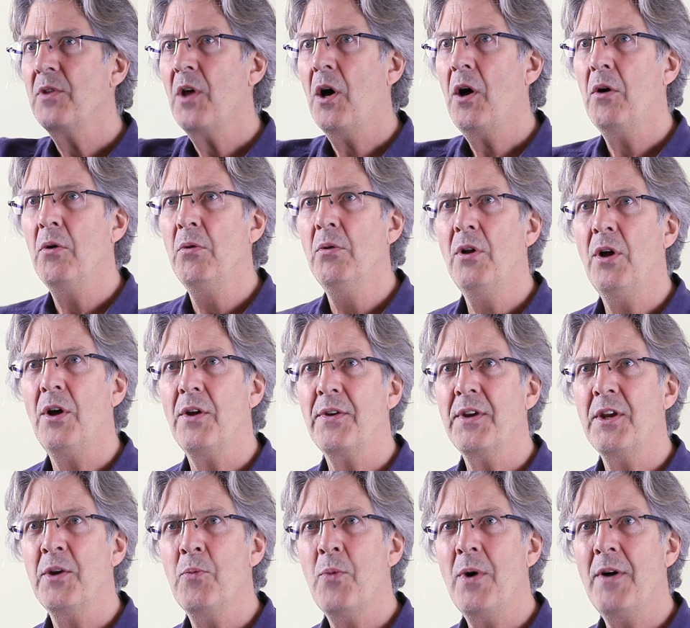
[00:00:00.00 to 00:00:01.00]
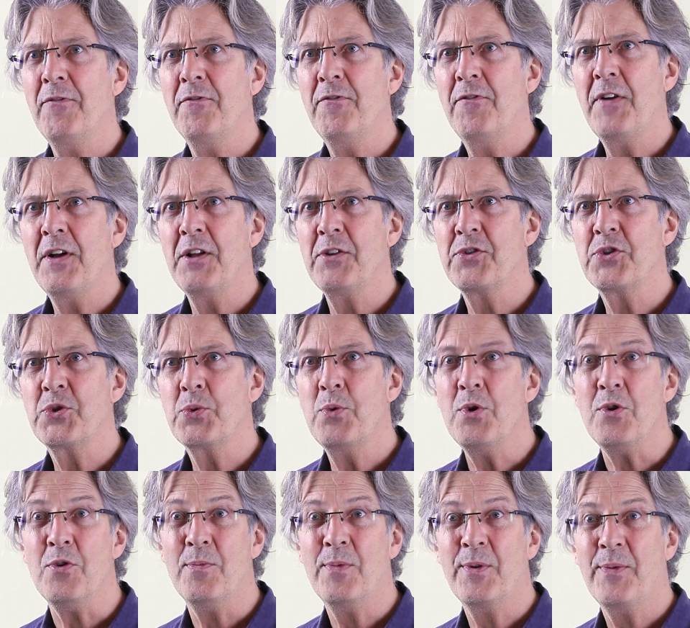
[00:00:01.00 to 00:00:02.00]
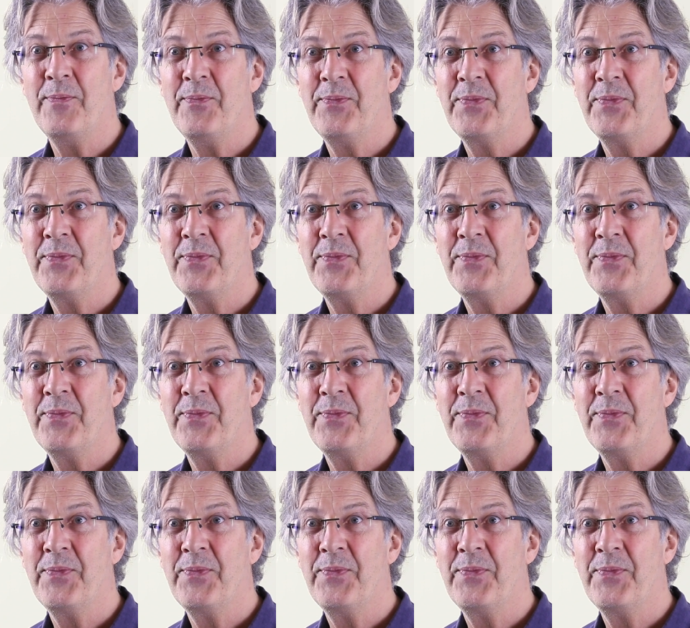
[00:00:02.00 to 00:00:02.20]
the whole lot in one fell swoop.